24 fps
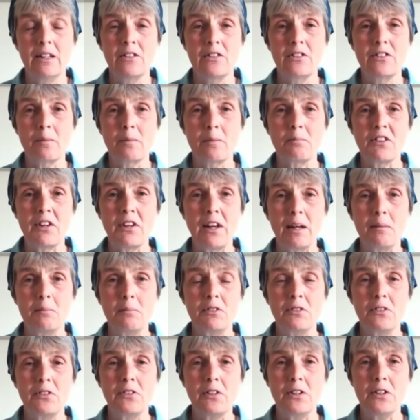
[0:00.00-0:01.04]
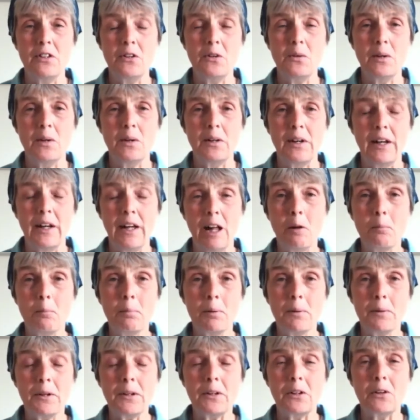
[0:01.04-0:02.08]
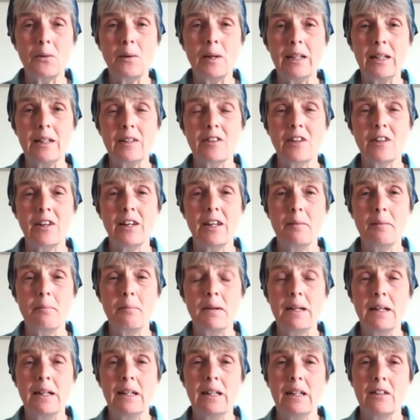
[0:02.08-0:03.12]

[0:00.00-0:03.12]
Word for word: Sometimes you are a helper at quiet time.